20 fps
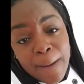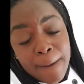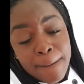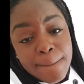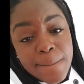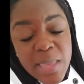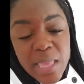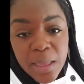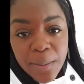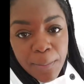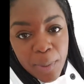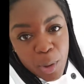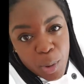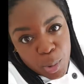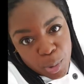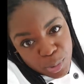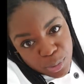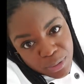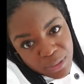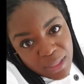
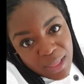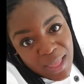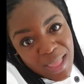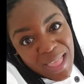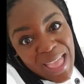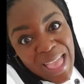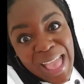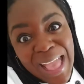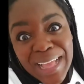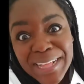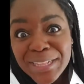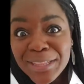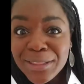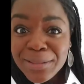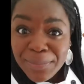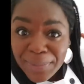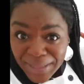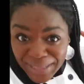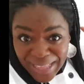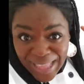meatballs and
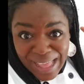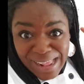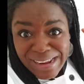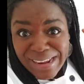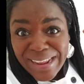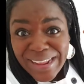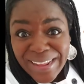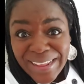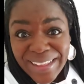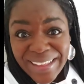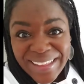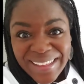spaghetti.